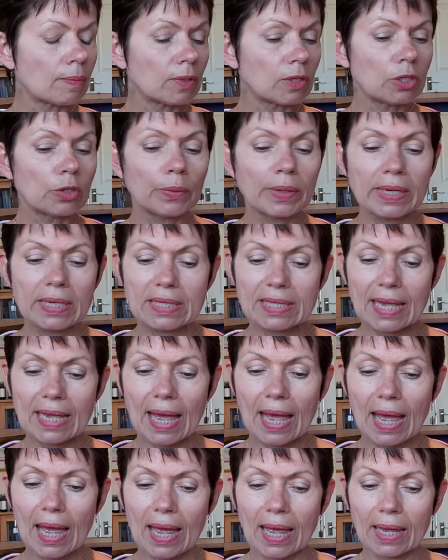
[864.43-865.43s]
Louise
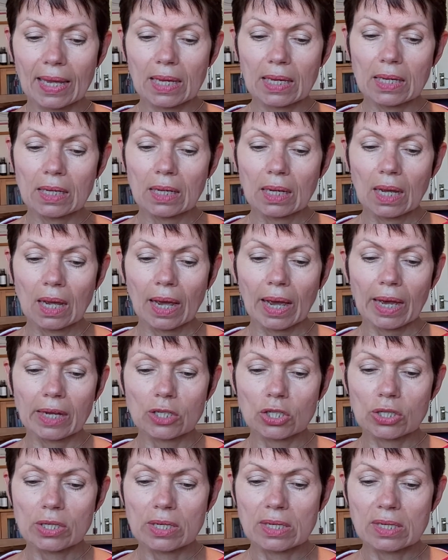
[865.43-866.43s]
Hay
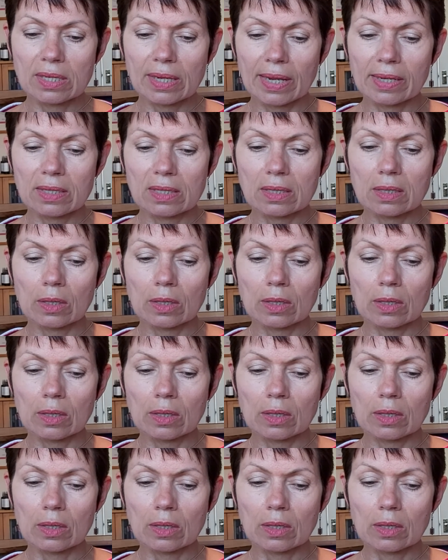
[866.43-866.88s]
actually says